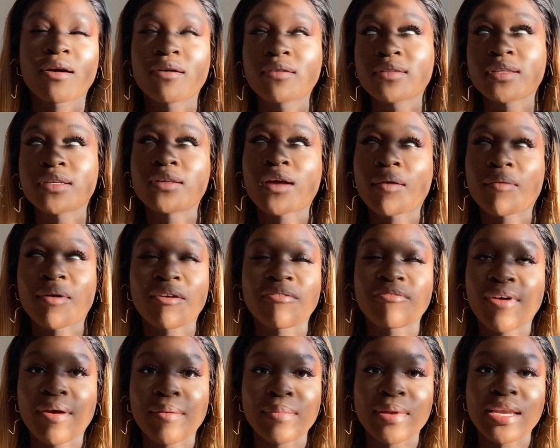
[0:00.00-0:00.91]
oh, they're not my
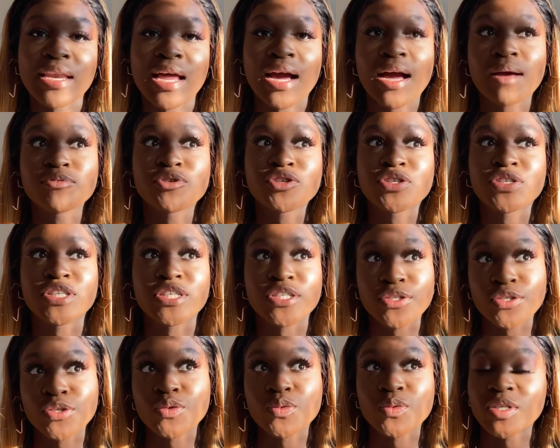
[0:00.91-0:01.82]
family, like I'm just here
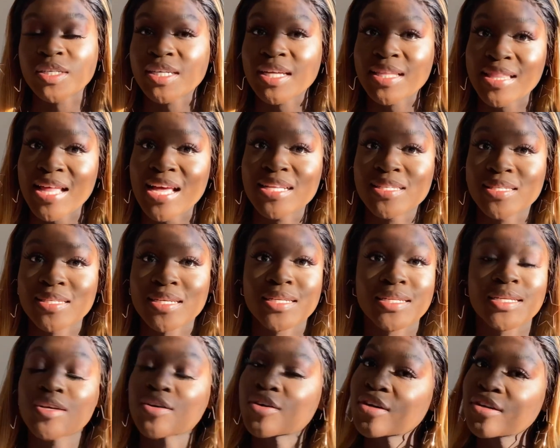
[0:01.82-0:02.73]
to work and that's
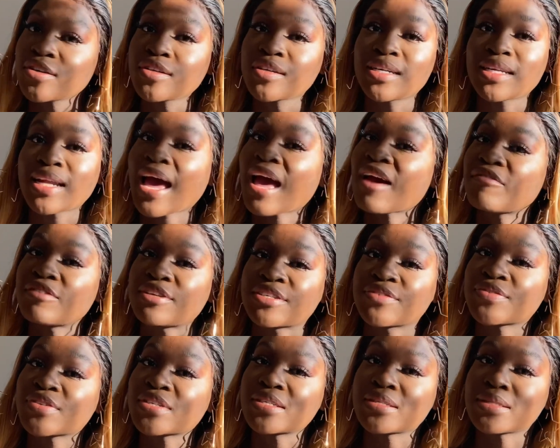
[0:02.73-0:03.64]
it. Girl, you're gonna have a
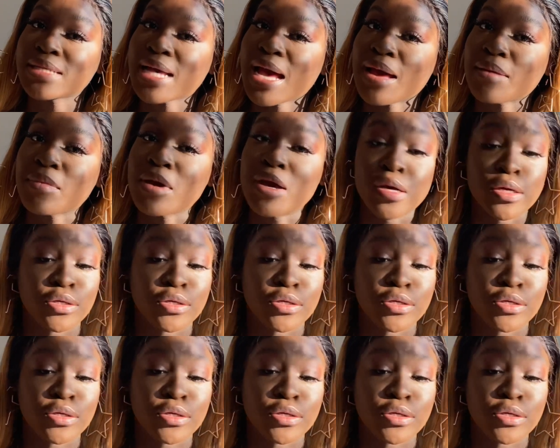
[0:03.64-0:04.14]
difficult time.